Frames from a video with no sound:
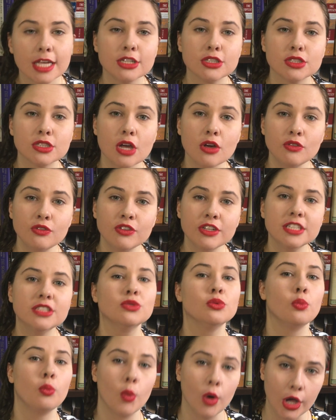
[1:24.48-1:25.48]

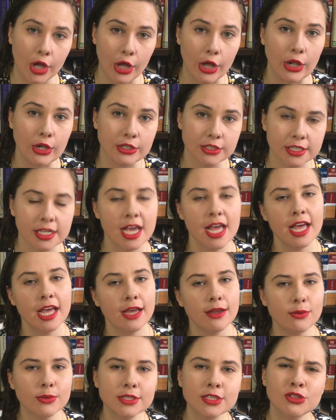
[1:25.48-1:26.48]
Sophie's World.
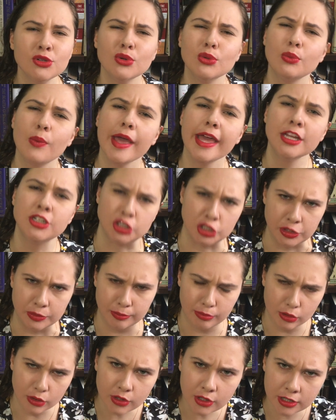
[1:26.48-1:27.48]
It was a
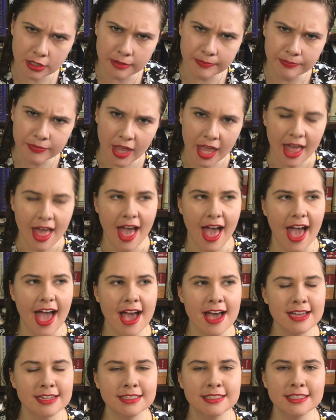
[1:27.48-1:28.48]
Norwegian book,
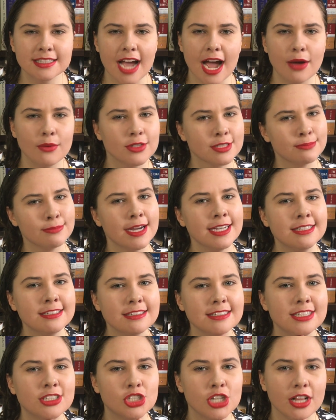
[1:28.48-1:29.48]
and I was
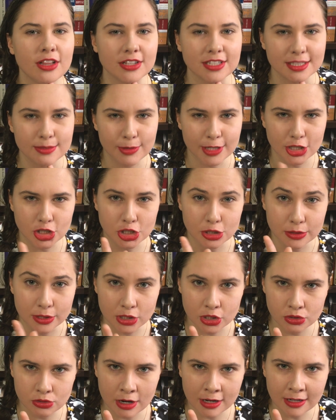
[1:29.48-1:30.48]
mightily jealous because she was
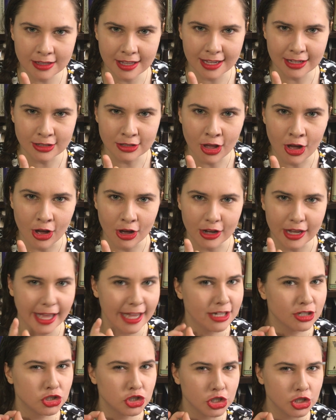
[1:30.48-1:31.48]
struggling along
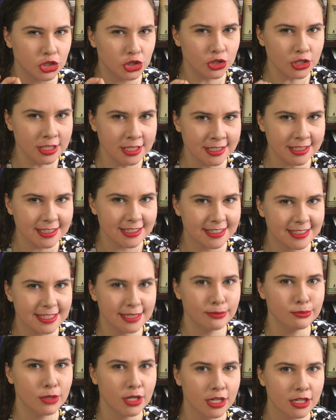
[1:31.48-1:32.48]
and she couldn't
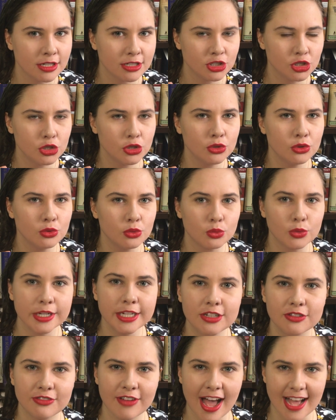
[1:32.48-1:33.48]
seem to
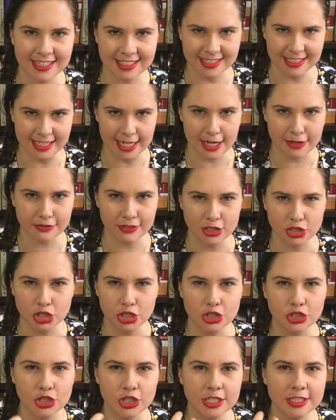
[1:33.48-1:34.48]
read fast enough, and
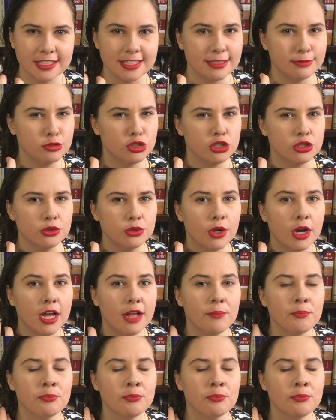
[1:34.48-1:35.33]
she couldn't seem to